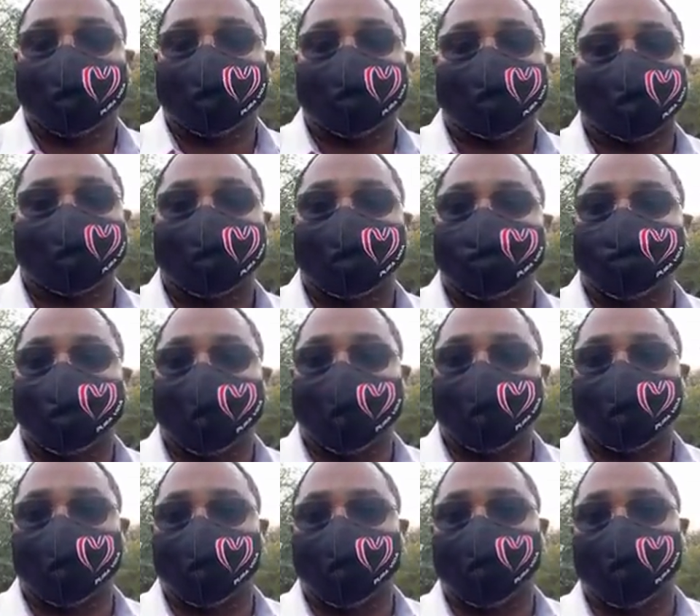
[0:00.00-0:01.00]
It doesn't
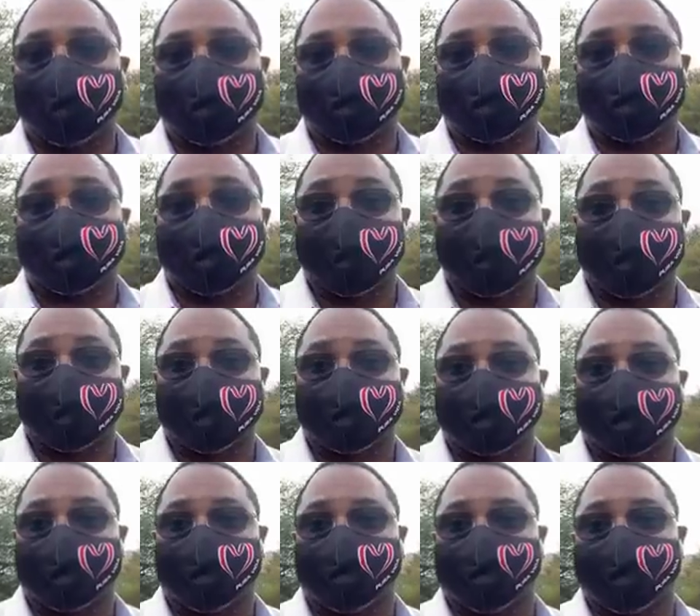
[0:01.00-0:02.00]
matter at what stage
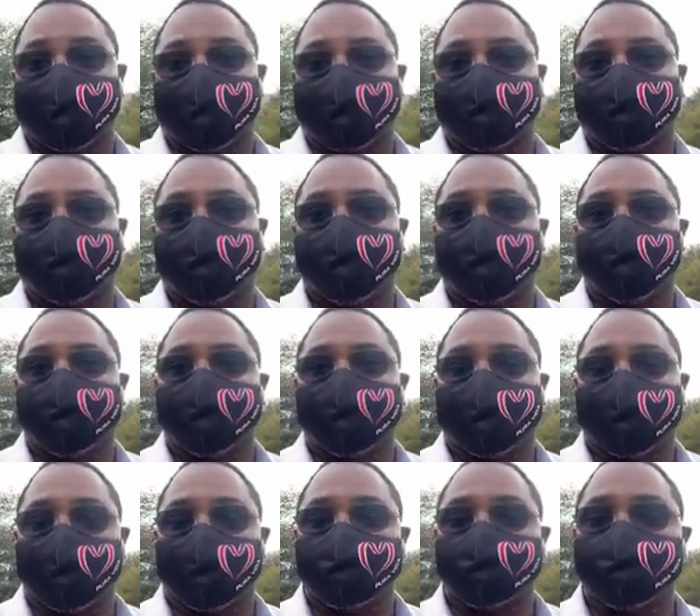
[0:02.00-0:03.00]
of life you
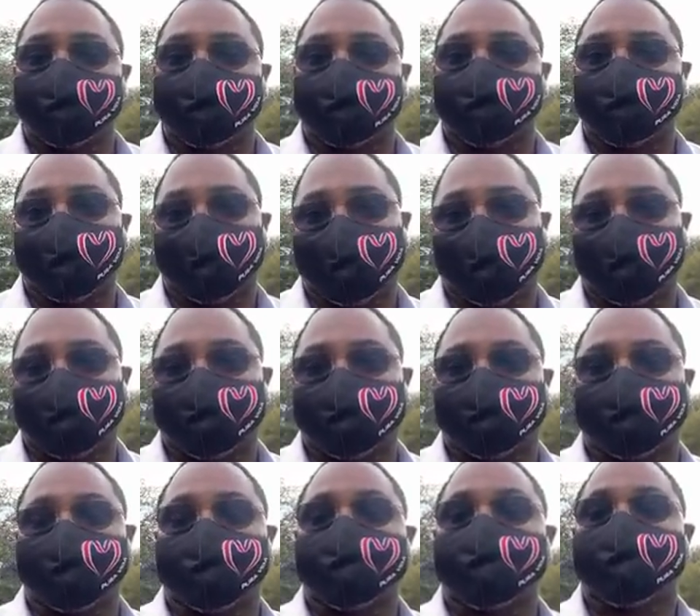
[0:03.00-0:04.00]
come to believe.
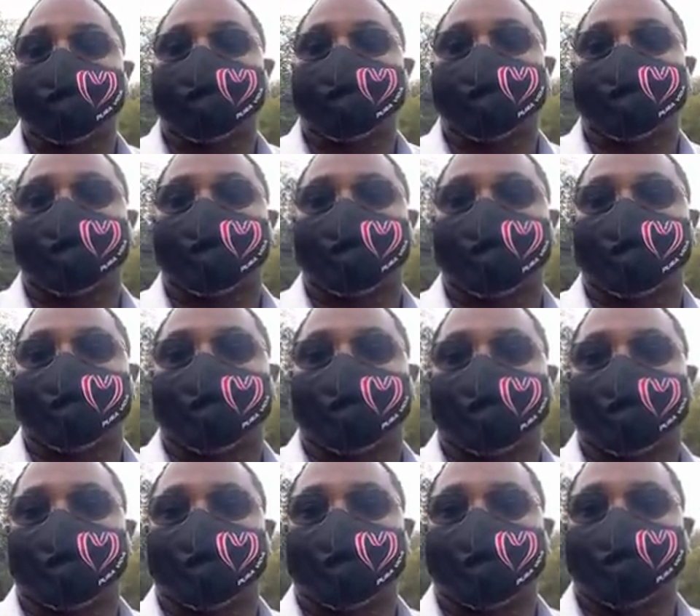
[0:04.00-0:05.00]

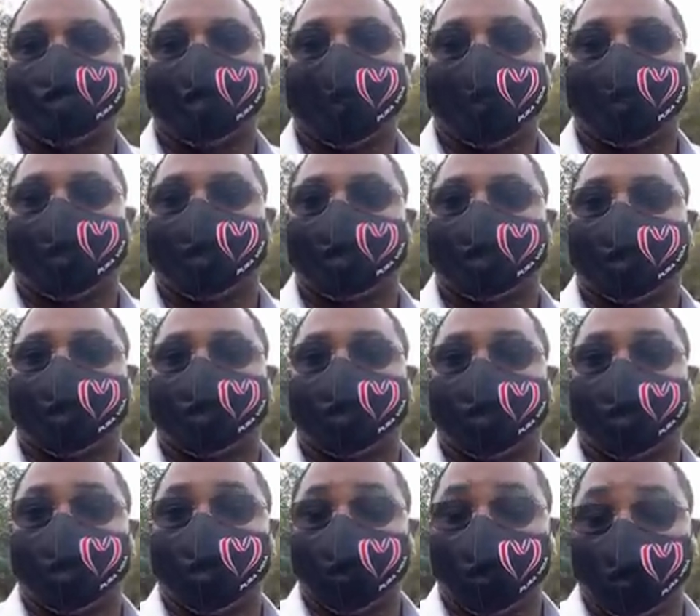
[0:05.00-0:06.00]
The matter is that you
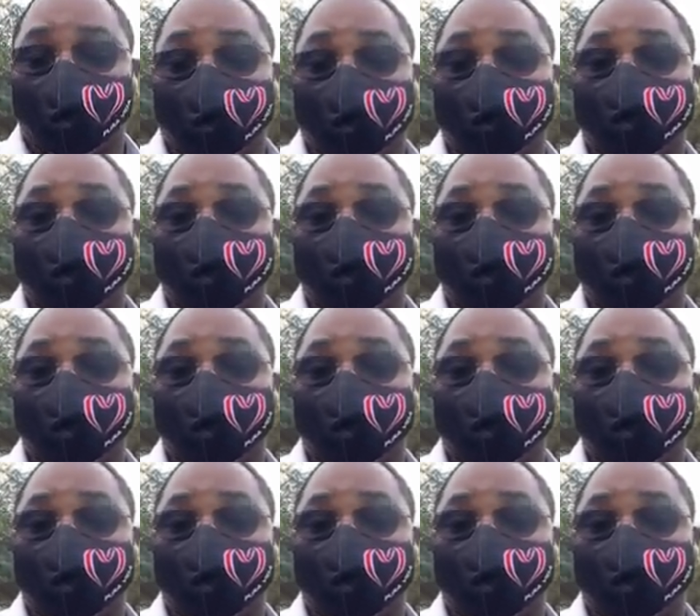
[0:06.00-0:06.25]
do.